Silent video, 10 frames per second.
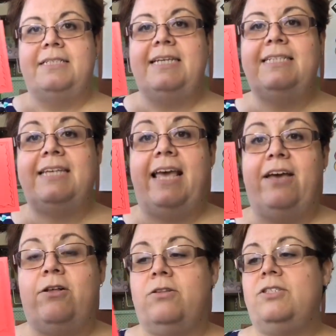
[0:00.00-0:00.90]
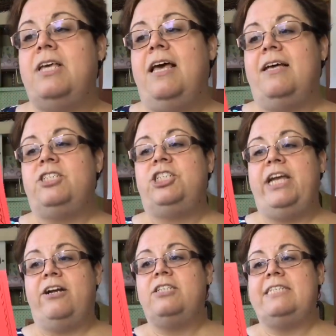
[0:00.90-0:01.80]
Details.
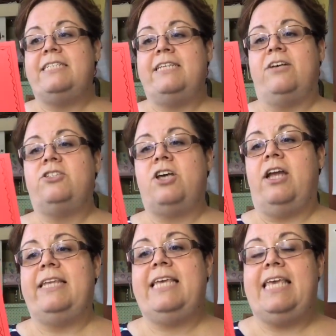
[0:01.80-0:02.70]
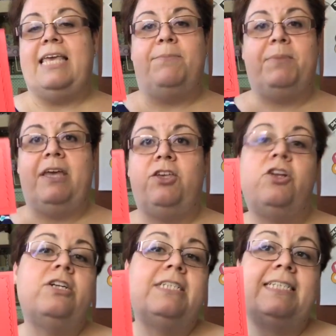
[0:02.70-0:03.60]
Share details on keeping
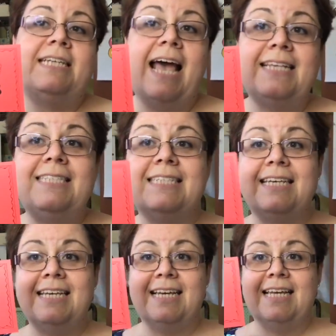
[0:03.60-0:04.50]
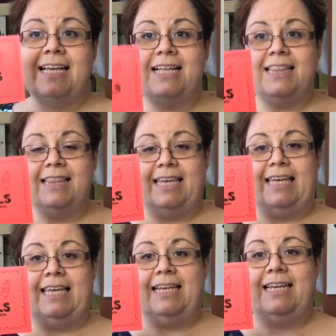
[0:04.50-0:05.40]
your desk
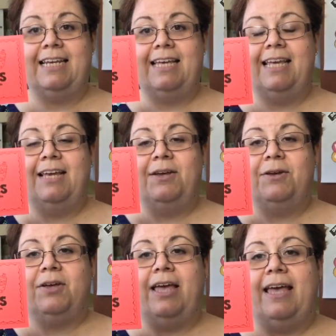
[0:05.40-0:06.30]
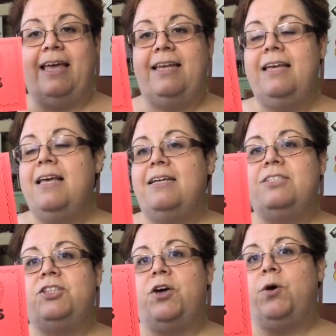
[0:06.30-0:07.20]
clean. Okay,
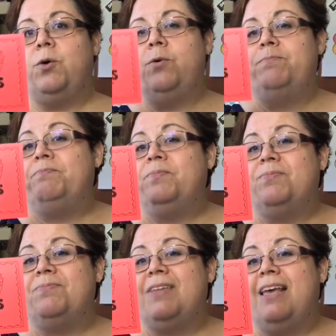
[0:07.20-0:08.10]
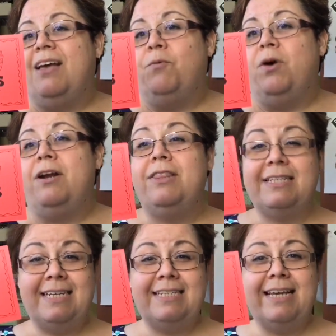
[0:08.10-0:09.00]
so what are the
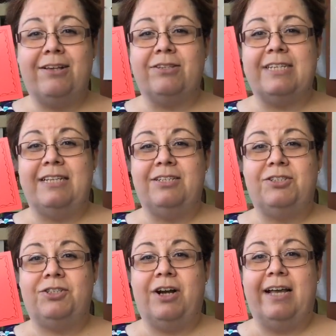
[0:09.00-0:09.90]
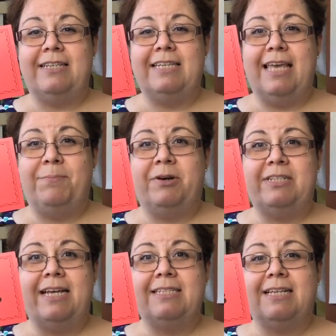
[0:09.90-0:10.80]
details in trying to keep our
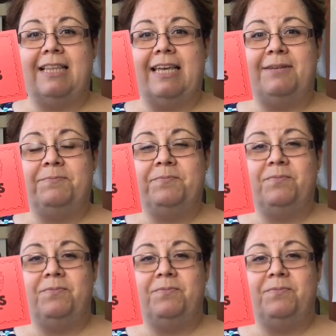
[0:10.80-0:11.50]
desk clean?